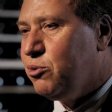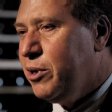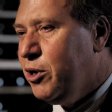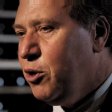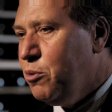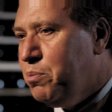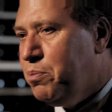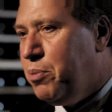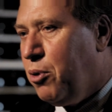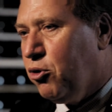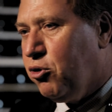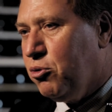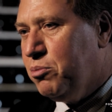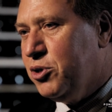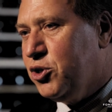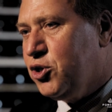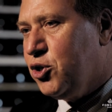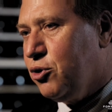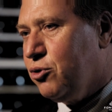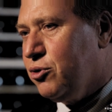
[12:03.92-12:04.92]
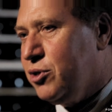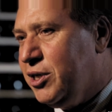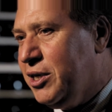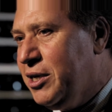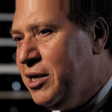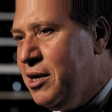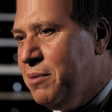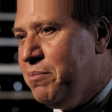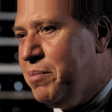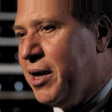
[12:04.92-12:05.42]
where your bottle
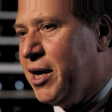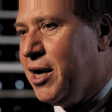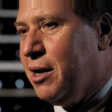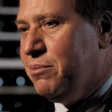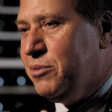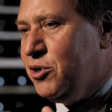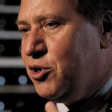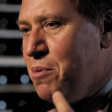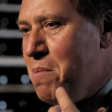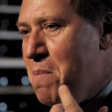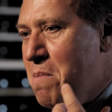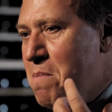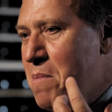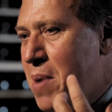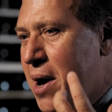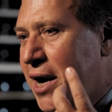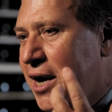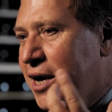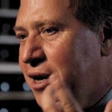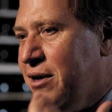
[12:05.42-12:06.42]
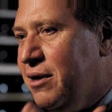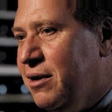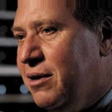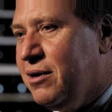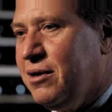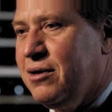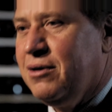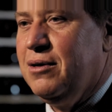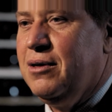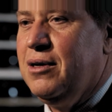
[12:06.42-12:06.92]
maturity becomes your
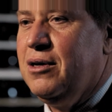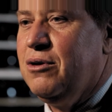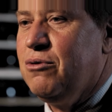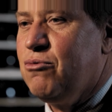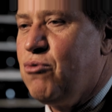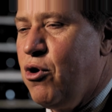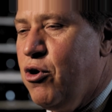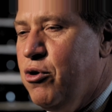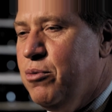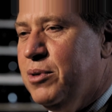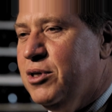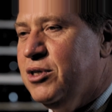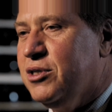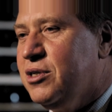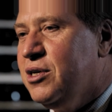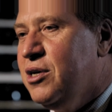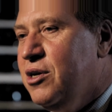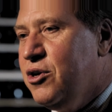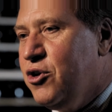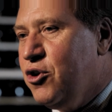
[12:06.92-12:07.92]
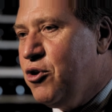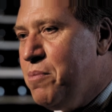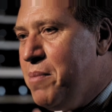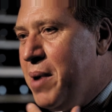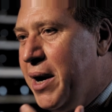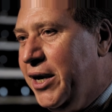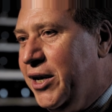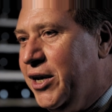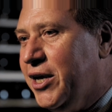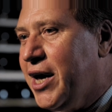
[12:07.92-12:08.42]
main aromas, your
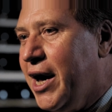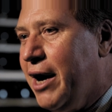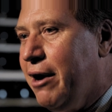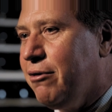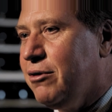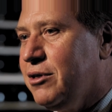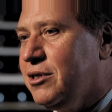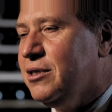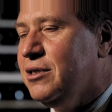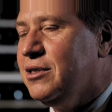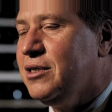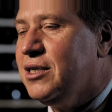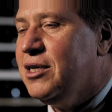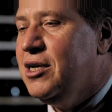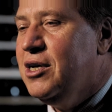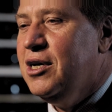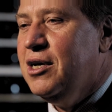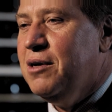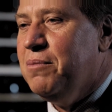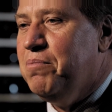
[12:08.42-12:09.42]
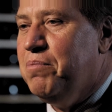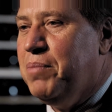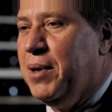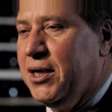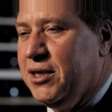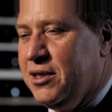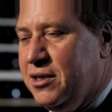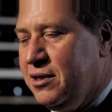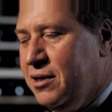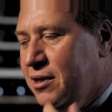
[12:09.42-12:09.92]
main characters,
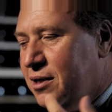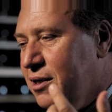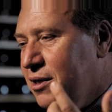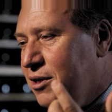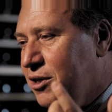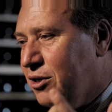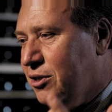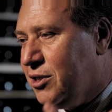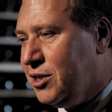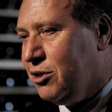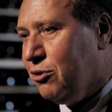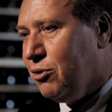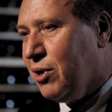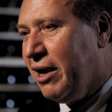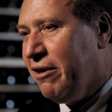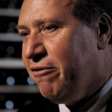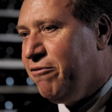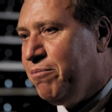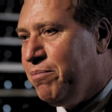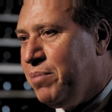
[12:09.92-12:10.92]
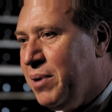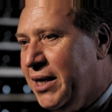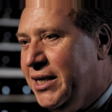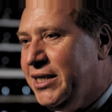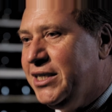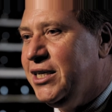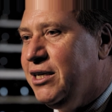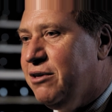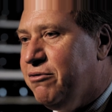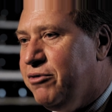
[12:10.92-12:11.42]
but you still have
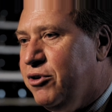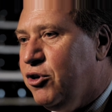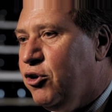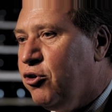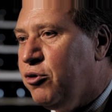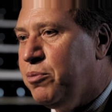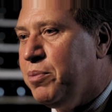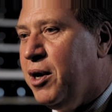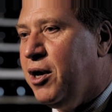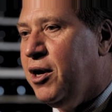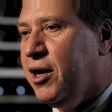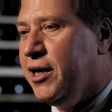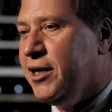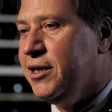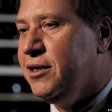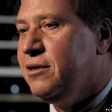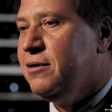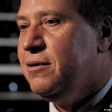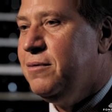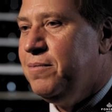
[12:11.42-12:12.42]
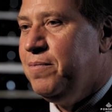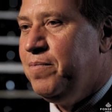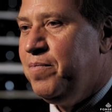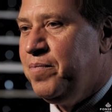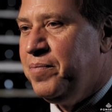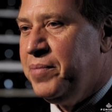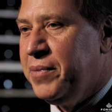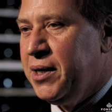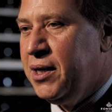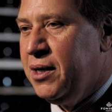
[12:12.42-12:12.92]
plenty of youth behind.
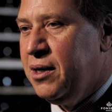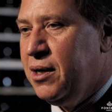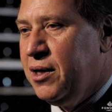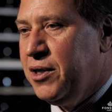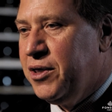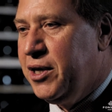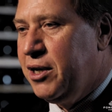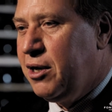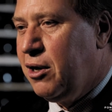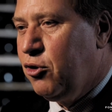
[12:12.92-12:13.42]
Then